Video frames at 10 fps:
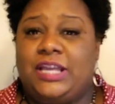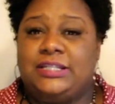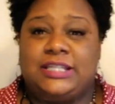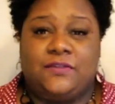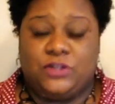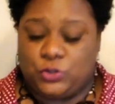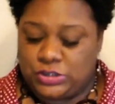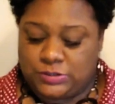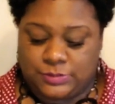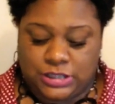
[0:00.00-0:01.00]
Thanksgiving and
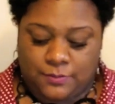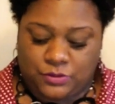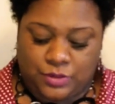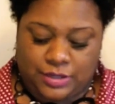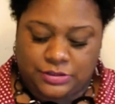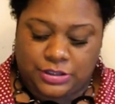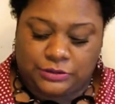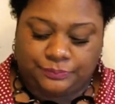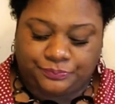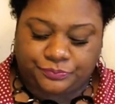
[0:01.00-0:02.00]
Christmas coming around.
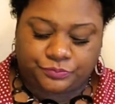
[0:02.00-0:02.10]
So